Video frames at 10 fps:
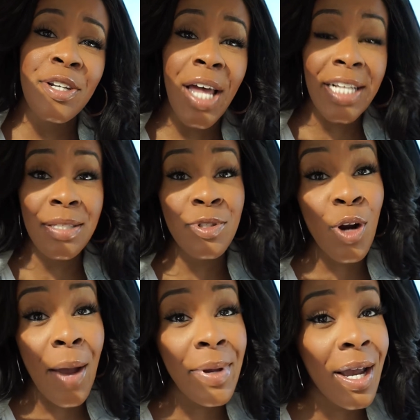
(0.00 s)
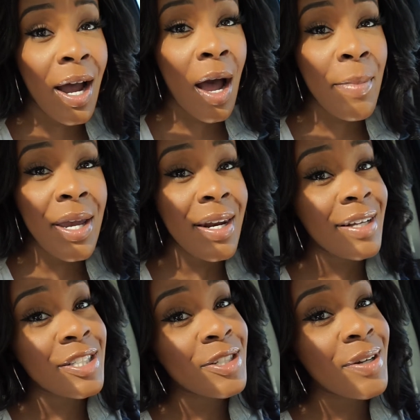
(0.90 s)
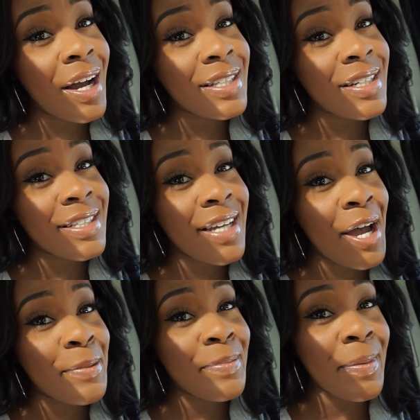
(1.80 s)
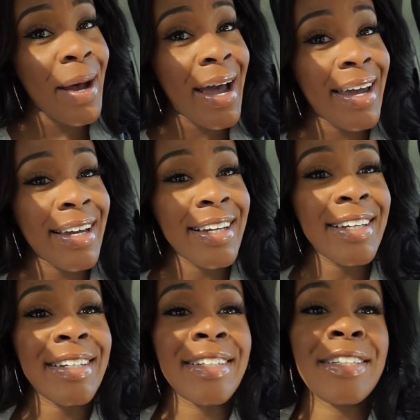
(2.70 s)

you like subscribe and comment and i'll see you guys next time bye